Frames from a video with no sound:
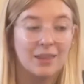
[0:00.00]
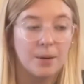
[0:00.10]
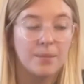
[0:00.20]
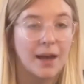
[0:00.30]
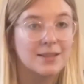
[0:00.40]

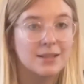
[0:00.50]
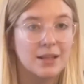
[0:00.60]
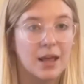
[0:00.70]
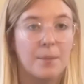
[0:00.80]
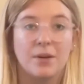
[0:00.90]
them next to
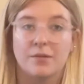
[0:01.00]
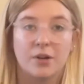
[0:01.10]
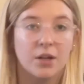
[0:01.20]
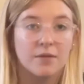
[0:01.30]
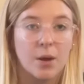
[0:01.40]
them, in
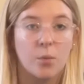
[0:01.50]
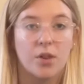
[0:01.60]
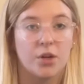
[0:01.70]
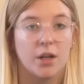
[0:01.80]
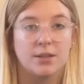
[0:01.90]
front of them when
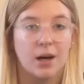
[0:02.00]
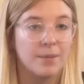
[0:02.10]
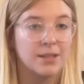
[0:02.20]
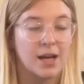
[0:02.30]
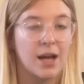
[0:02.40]
they're on
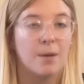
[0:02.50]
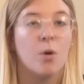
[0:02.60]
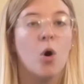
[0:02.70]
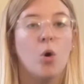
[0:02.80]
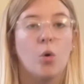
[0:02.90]
tummy time,
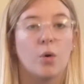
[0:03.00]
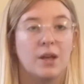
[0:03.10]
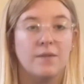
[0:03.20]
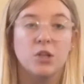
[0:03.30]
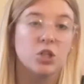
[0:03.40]
or
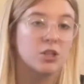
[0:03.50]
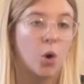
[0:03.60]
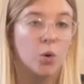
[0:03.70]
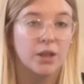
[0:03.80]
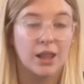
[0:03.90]
even just
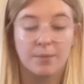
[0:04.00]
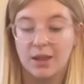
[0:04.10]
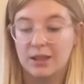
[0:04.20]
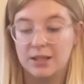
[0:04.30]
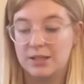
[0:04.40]
holding them
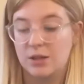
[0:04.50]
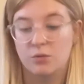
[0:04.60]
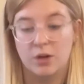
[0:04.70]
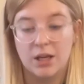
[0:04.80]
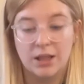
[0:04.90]
like this and
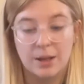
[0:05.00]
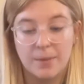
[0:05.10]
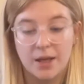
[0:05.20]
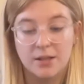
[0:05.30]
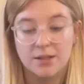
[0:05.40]
reading them
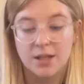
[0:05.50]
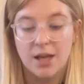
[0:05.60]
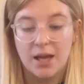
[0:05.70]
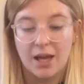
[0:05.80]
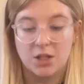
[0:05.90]

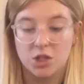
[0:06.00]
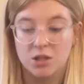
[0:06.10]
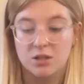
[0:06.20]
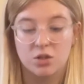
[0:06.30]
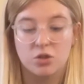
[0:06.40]
it's
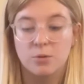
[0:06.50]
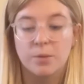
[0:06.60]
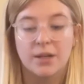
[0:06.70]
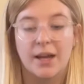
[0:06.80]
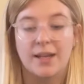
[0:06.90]
just
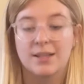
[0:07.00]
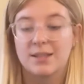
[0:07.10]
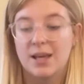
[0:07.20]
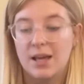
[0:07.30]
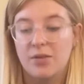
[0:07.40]
super
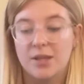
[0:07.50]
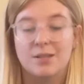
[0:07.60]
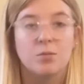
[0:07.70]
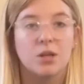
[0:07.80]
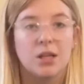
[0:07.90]
nice.
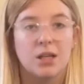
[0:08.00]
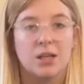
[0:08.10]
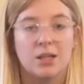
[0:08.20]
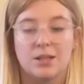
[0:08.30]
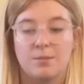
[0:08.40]
This one
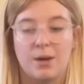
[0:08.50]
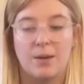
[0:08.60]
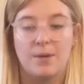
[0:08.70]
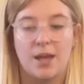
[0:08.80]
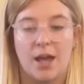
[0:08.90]
is
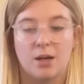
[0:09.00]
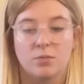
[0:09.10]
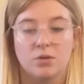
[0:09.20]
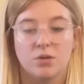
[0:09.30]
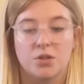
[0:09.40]
baby
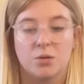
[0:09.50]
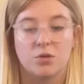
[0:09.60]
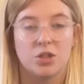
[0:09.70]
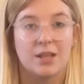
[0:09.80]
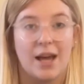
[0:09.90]
animals, so it
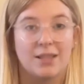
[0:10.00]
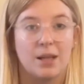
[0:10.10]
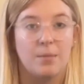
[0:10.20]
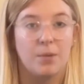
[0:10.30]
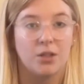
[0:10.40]
just has
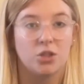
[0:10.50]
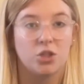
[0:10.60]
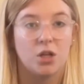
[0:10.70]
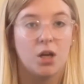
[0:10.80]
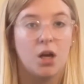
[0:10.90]
a
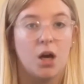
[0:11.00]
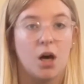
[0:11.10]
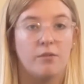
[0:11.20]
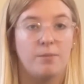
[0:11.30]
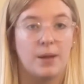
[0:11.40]
bunch
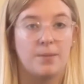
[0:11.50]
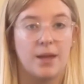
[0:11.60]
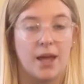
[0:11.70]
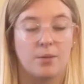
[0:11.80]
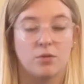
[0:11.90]
of
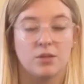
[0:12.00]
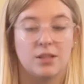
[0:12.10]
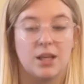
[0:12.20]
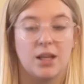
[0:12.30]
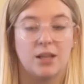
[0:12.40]
baby animals
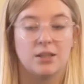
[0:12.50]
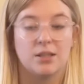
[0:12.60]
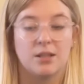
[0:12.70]
in it